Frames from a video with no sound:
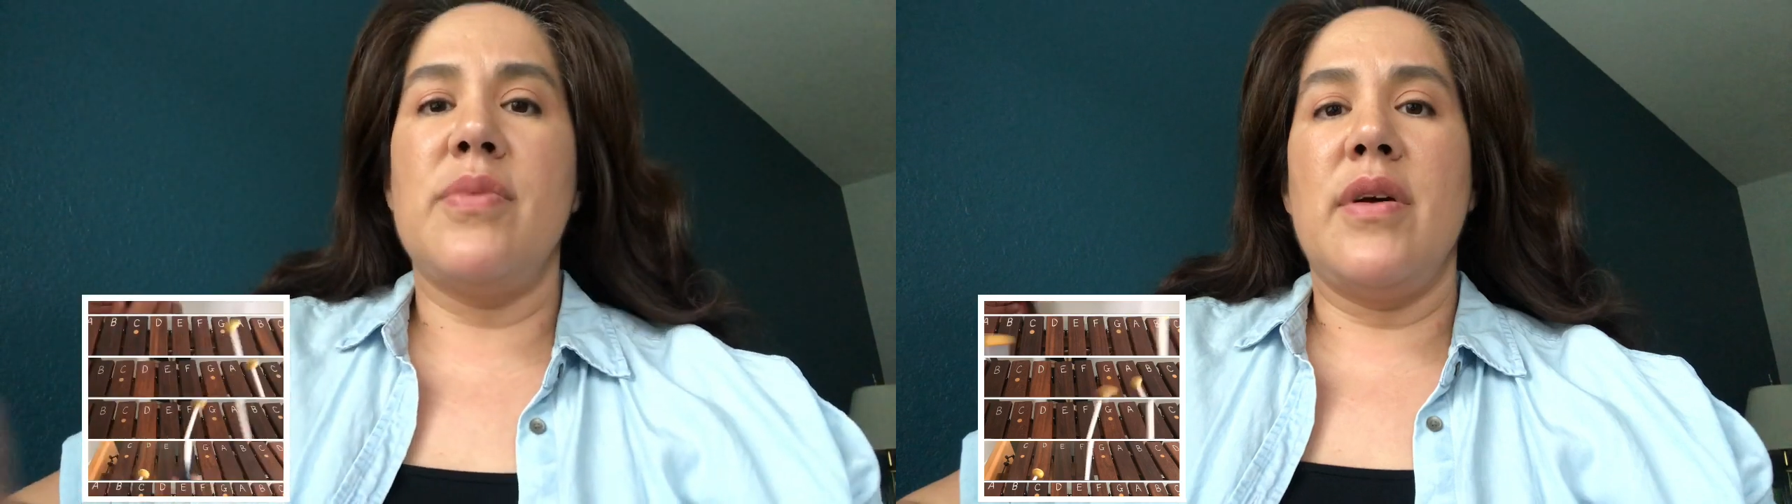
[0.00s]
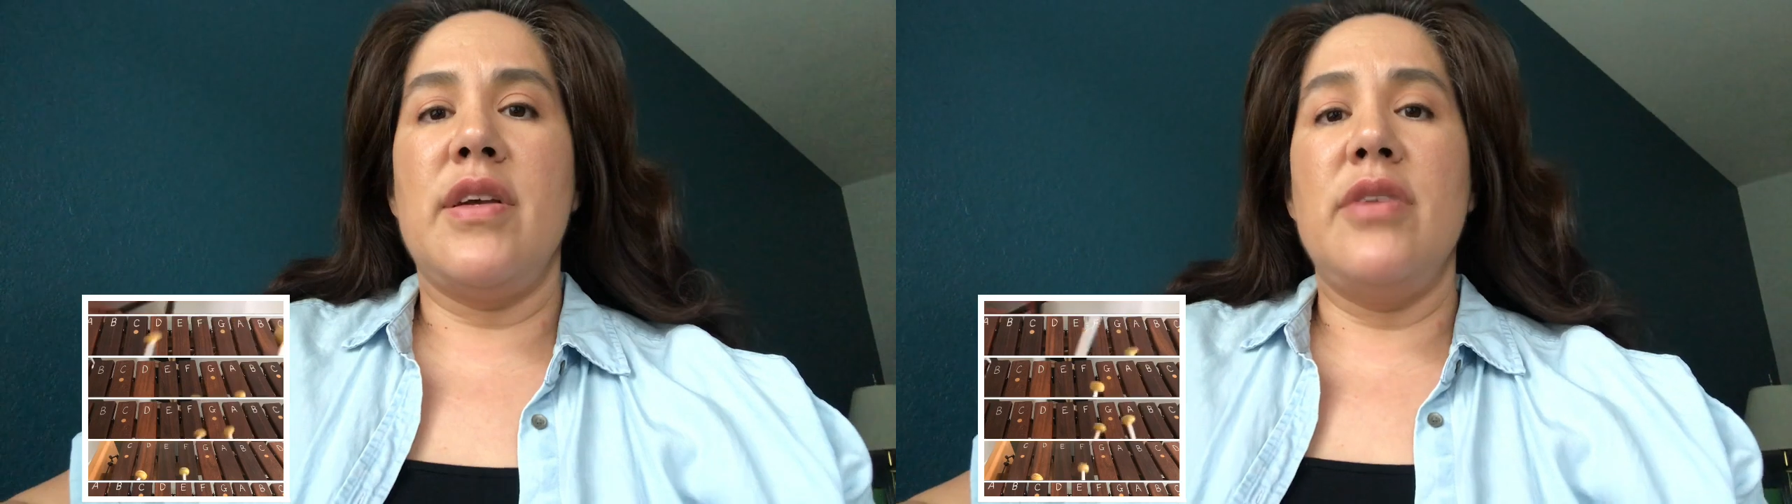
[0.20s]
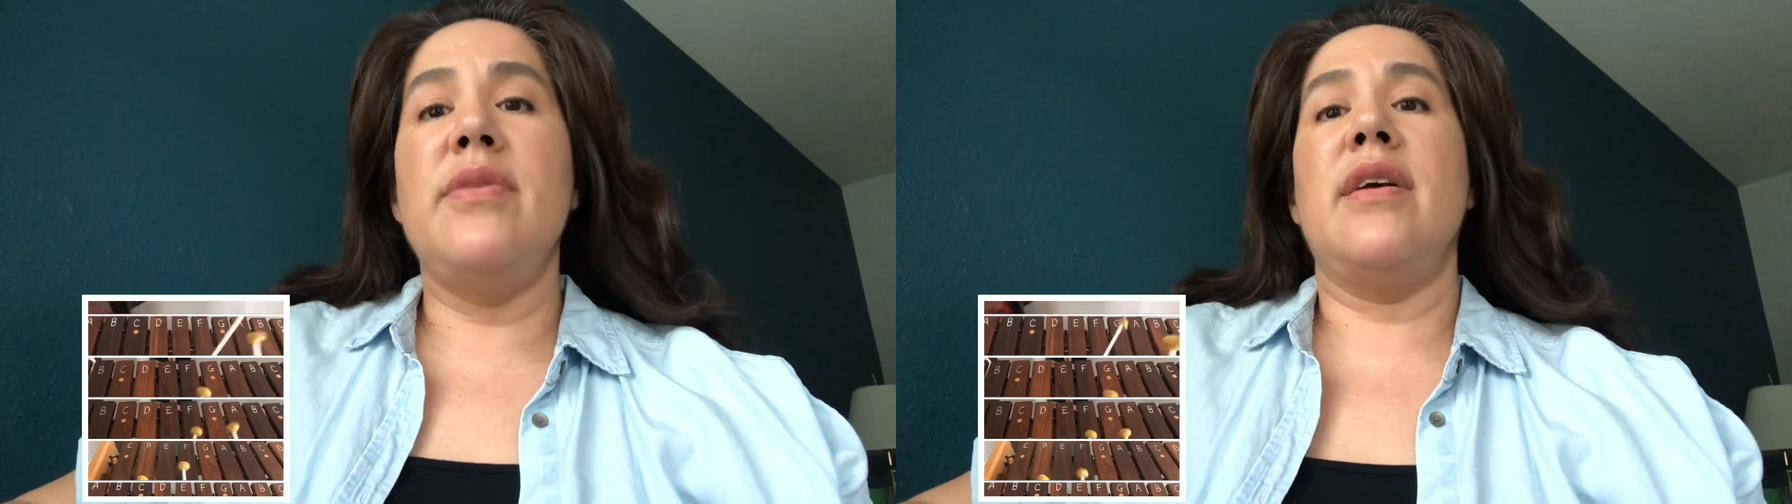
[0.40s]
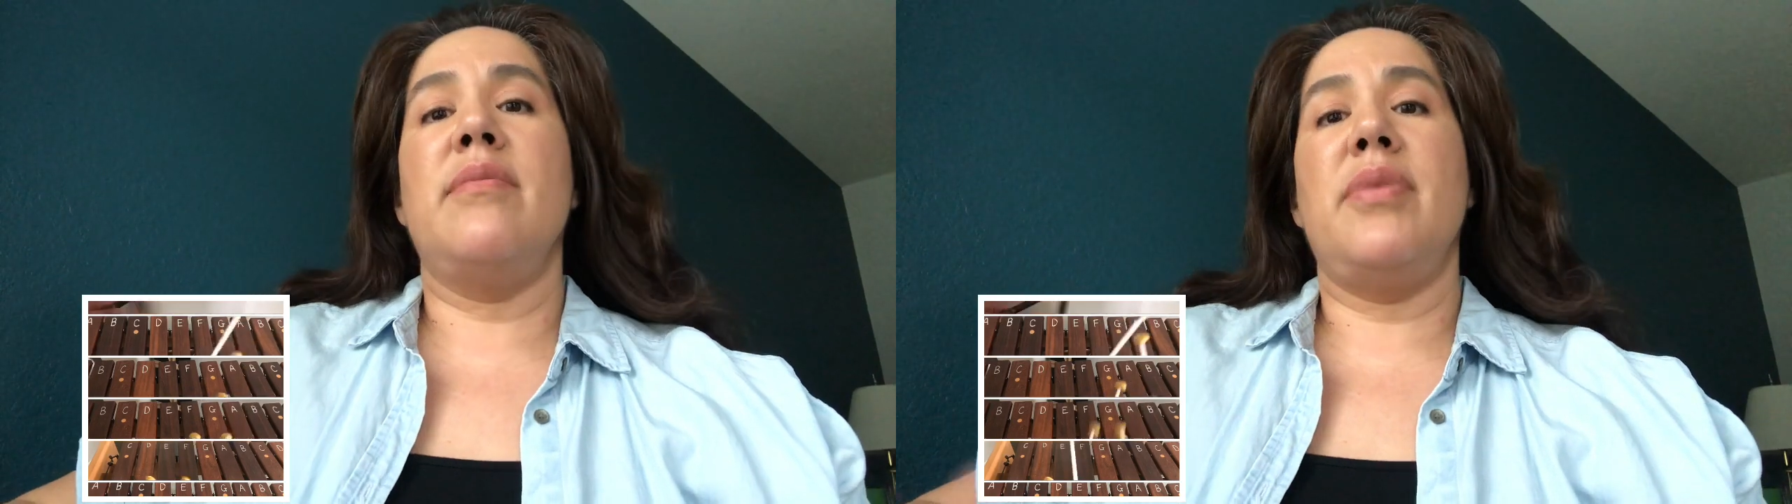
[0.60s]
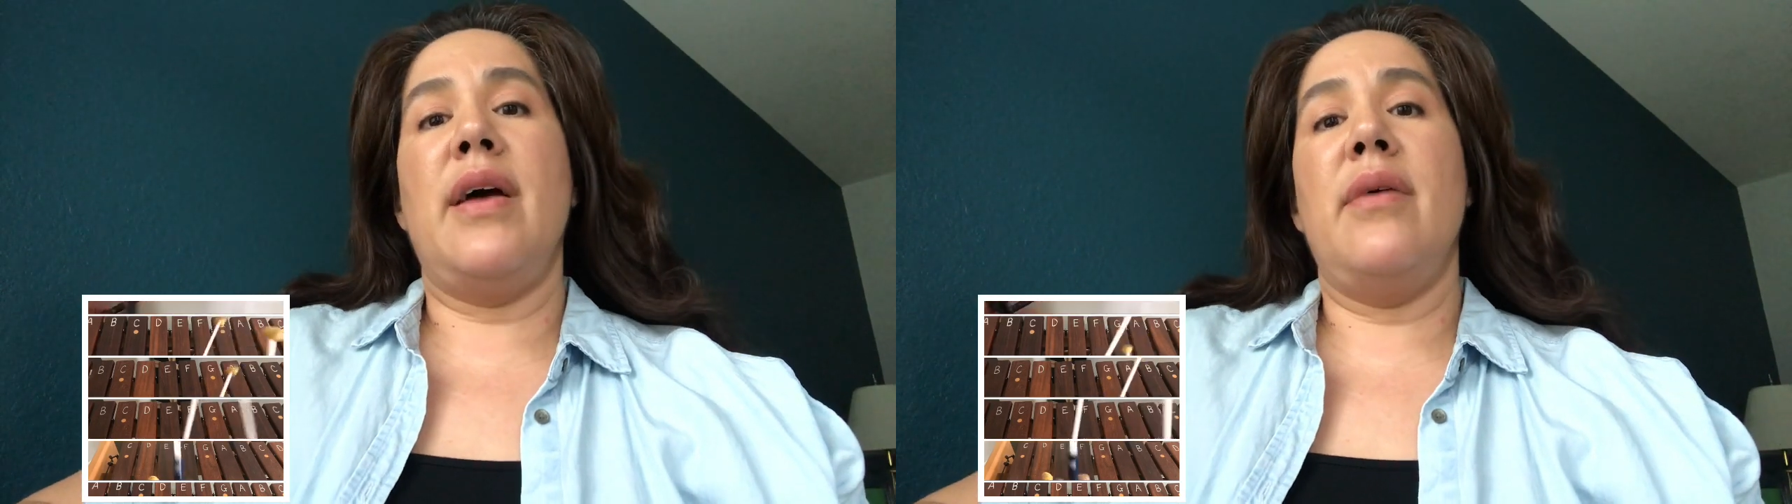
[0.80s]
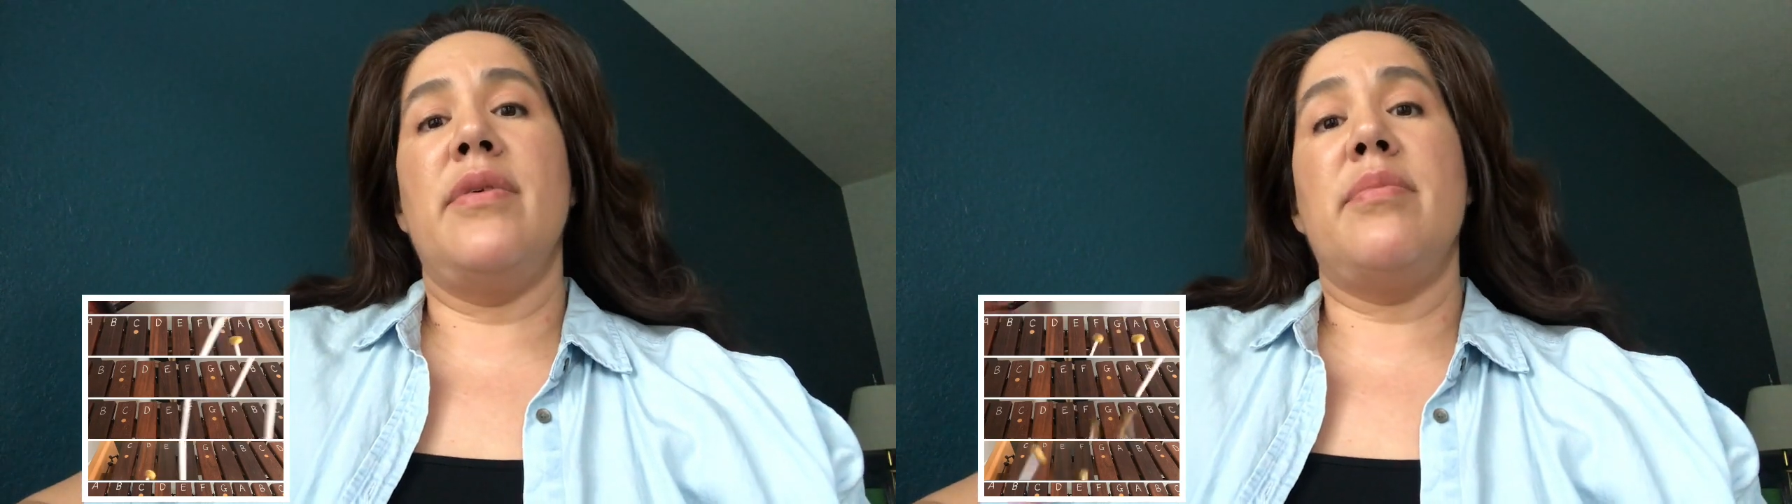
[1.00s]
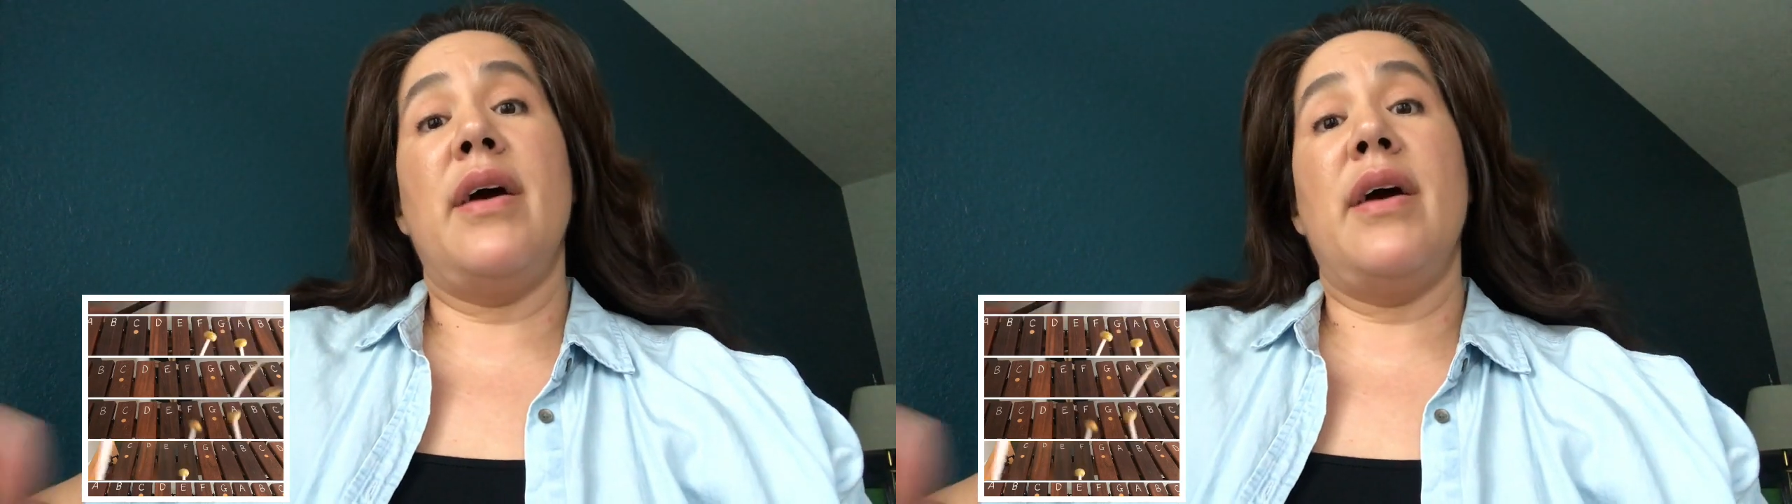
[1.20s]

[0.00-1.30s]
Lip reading: where you can play with